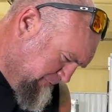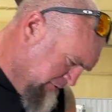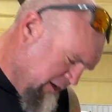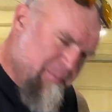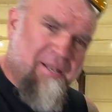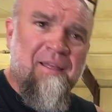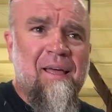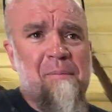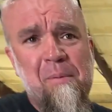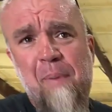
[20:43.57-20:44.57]
I mean,
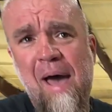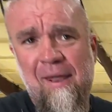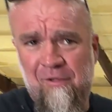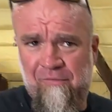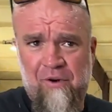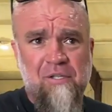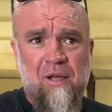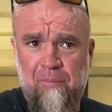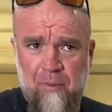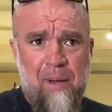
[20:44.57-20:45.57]
it'd be bad on the first
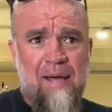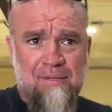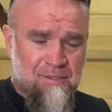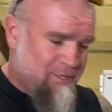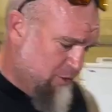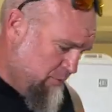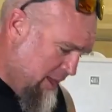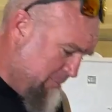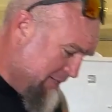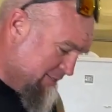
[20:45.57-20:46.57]
couple of passes to do
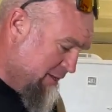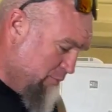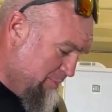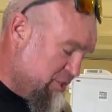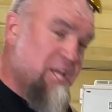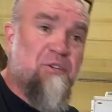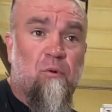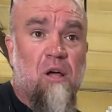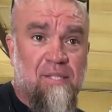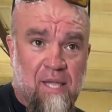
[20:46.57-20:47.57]
that, because then we'd be changing
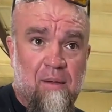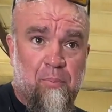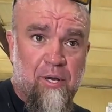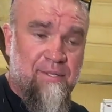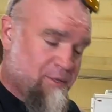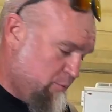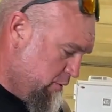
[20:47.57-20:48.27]
rods again pretty soon.